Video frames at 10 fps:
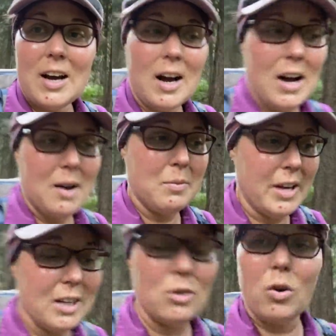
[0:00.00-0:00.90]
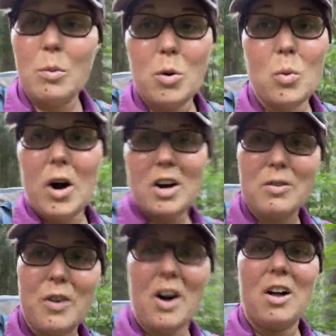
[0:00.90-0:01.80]
like a normal
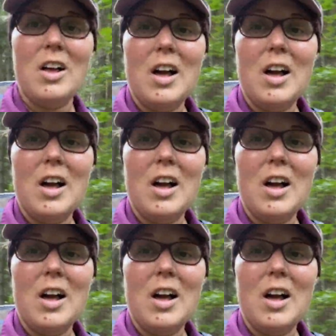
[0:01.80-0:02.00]
waterfall.